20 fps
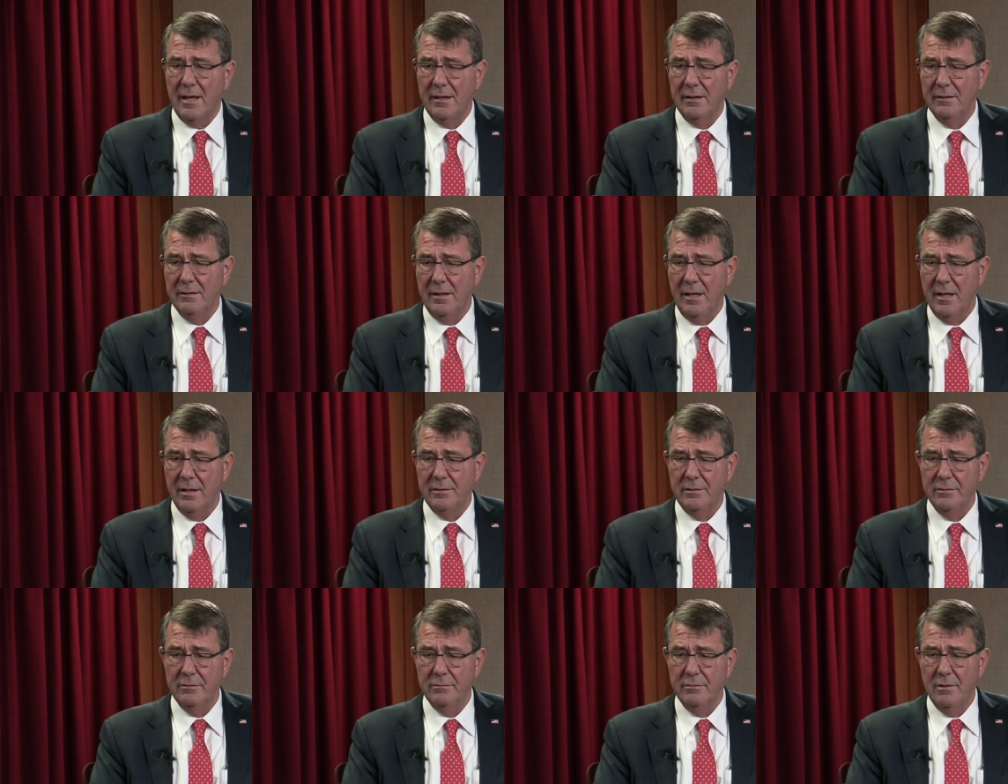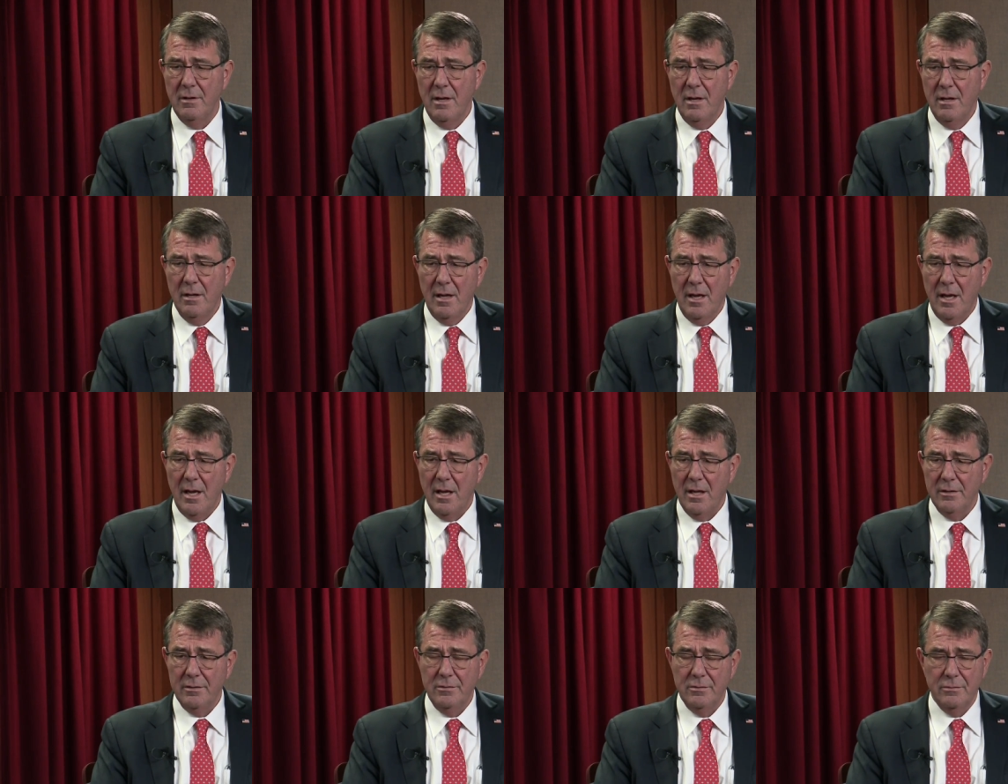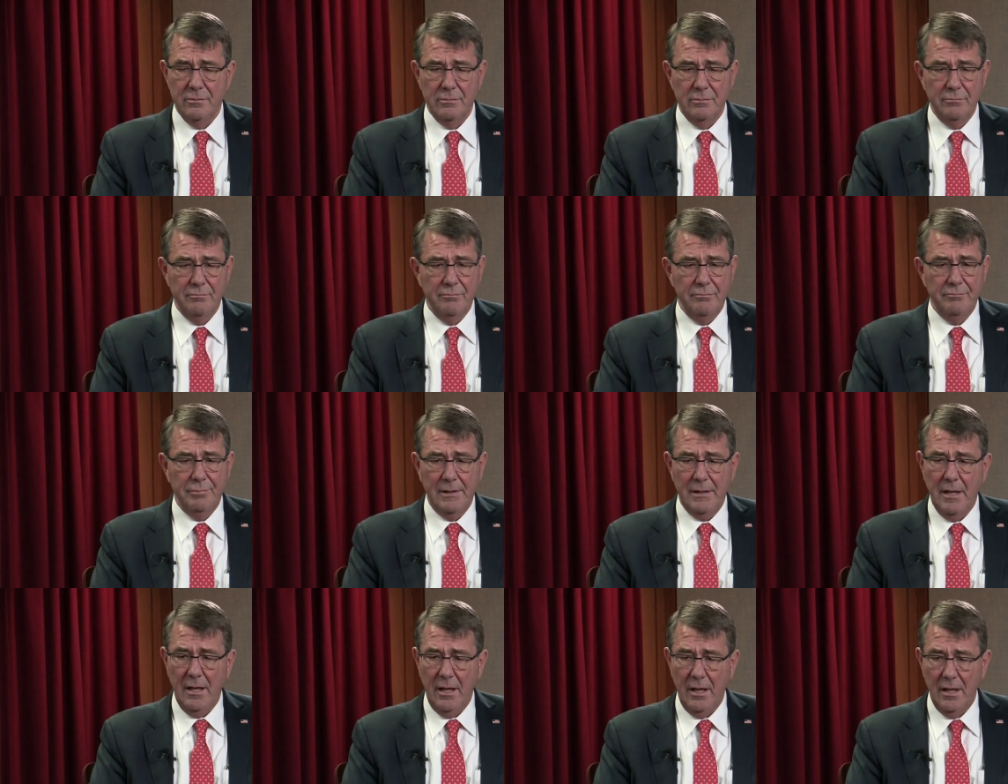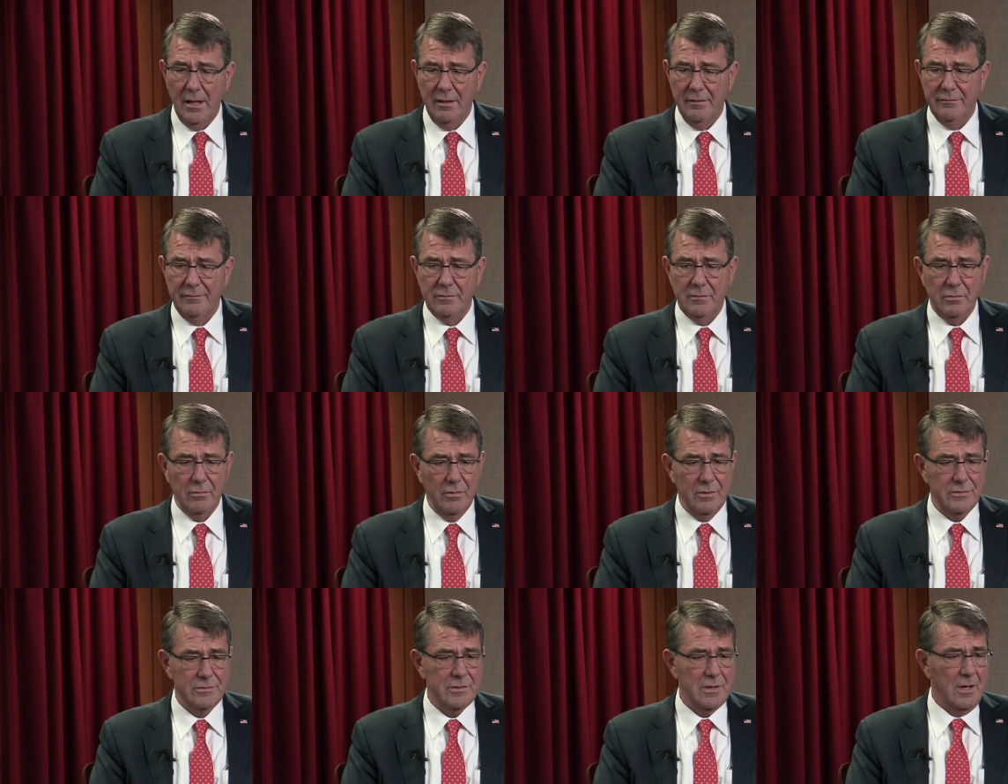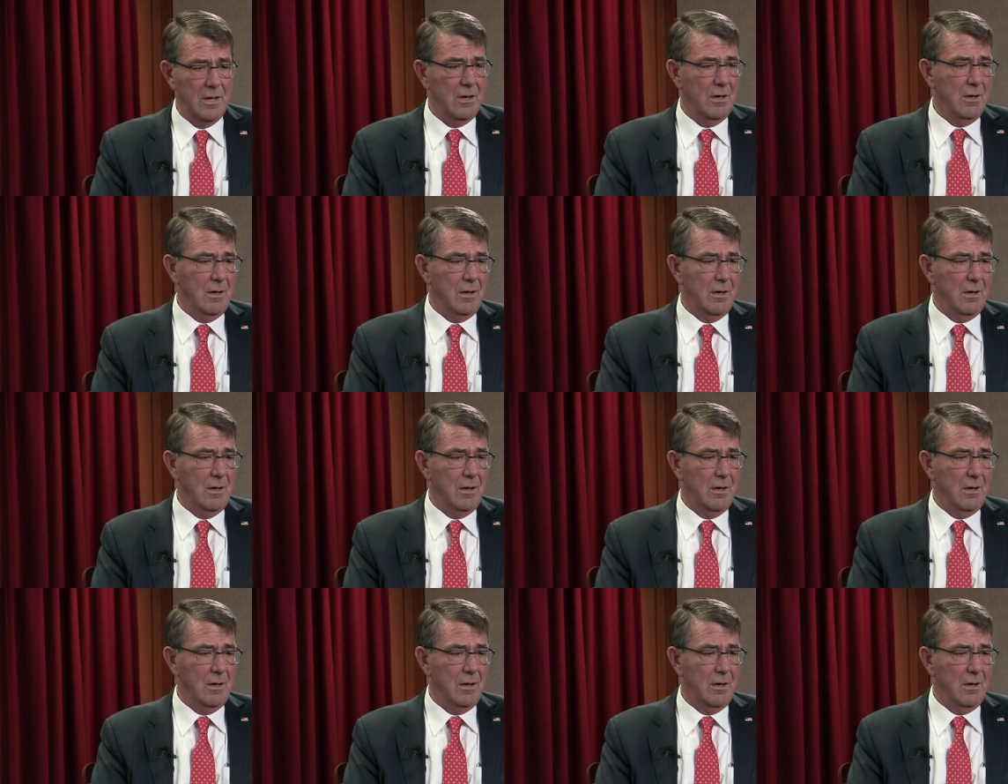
that in how you how you behave towards